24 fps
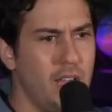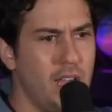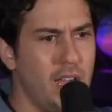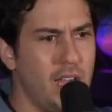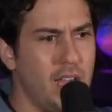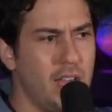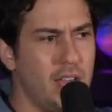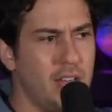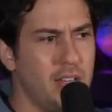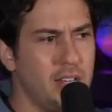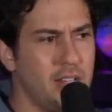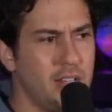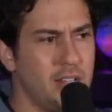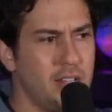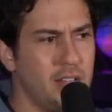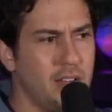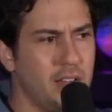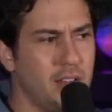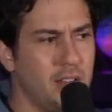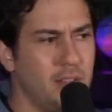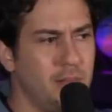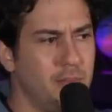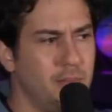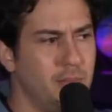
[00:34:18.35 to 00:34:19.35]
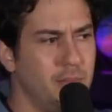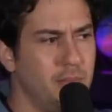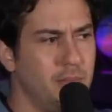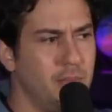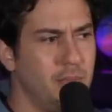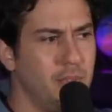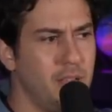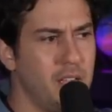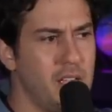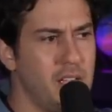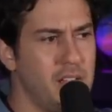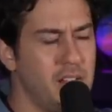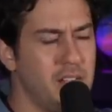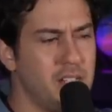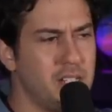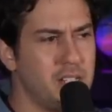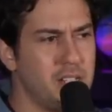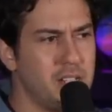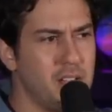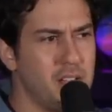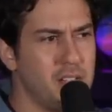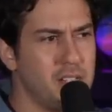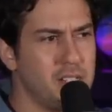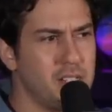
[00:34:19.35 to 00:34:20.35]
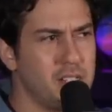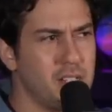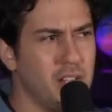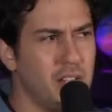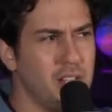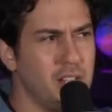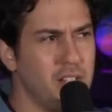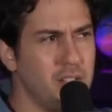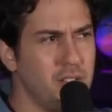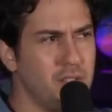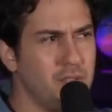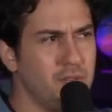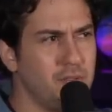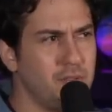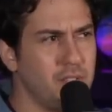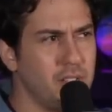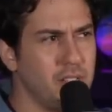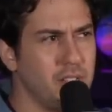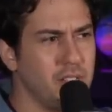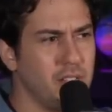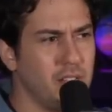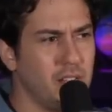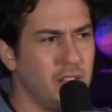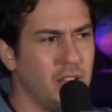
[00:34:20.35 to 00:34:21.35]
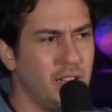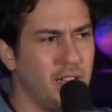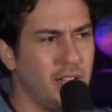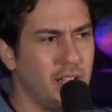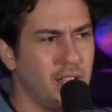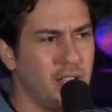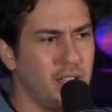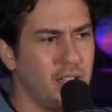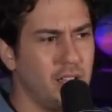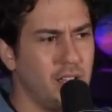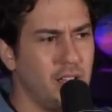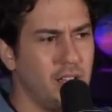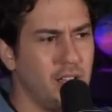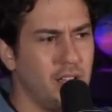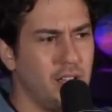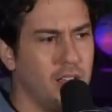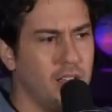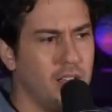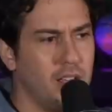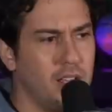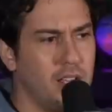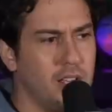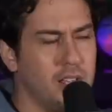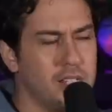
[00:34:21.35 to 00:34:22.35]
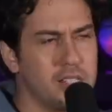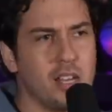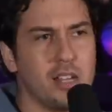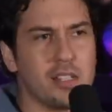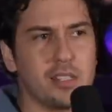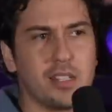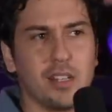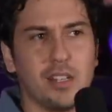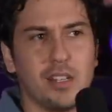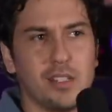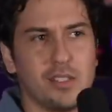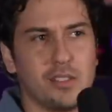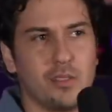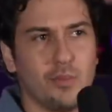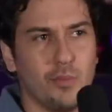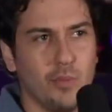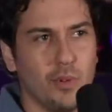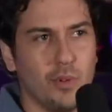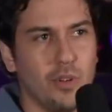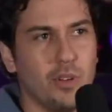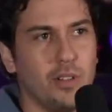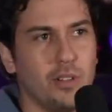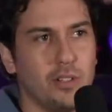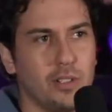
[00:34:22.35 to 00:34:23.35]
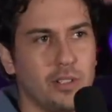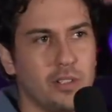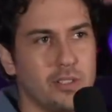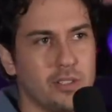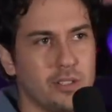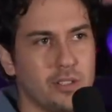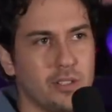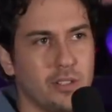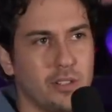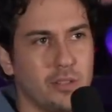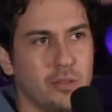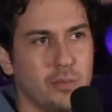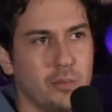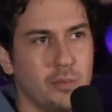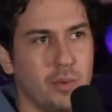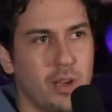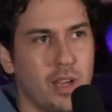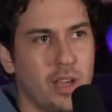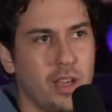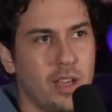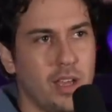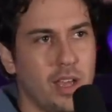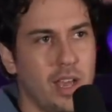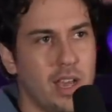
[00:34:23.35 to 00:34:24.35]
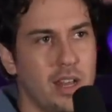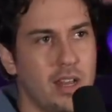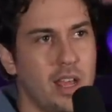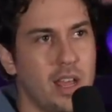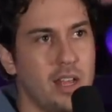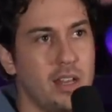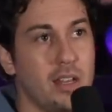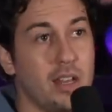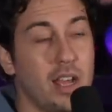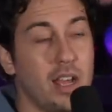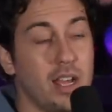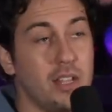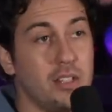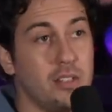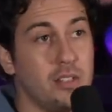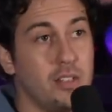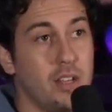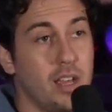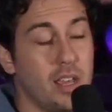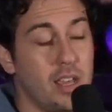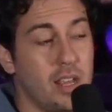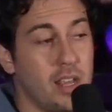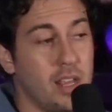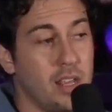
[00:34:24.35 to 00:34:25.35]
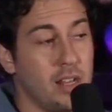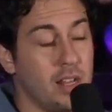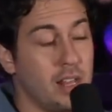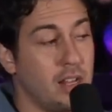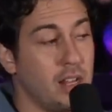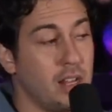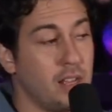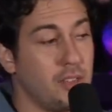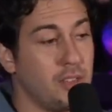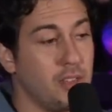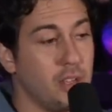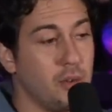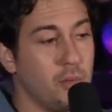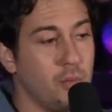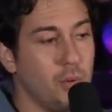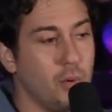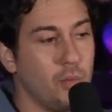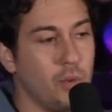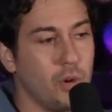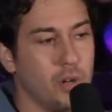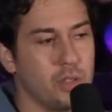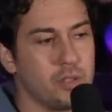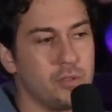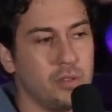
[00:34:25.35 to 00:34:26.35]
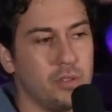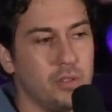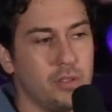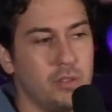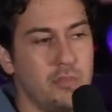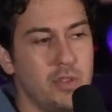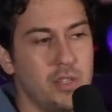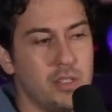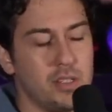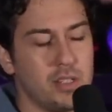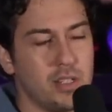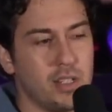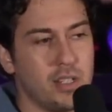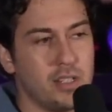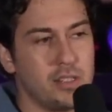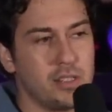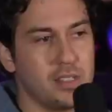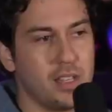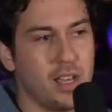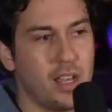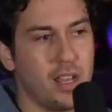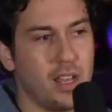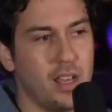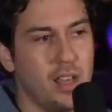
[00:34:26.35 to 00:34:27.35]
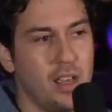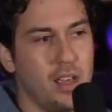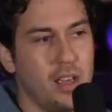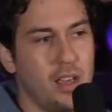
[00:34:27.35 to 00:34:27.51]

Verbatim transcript: and um, and it does. I do feel like it's us against the world in a certain way. And and I and and I think what works with the music is that